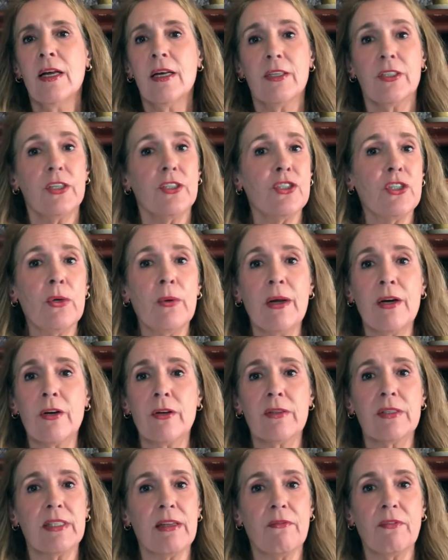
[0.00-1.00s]
to
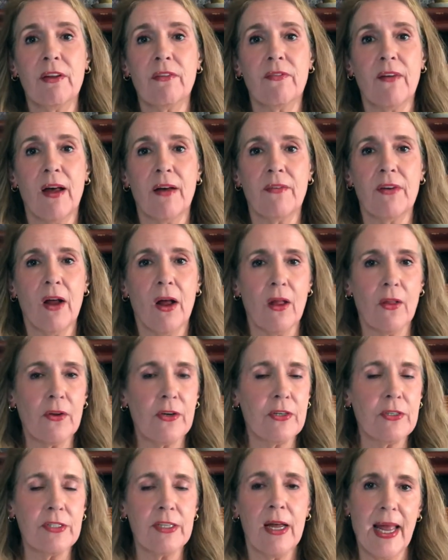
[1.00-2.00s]

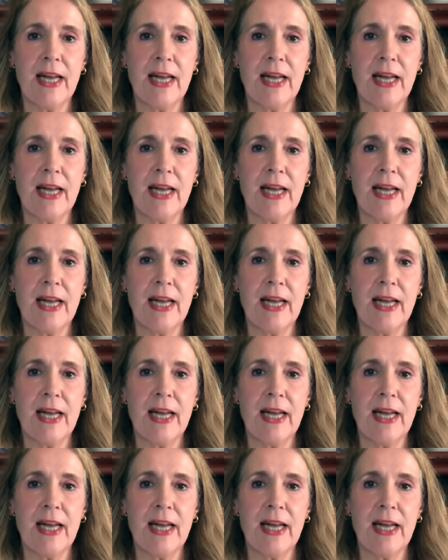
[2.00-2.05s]
$275.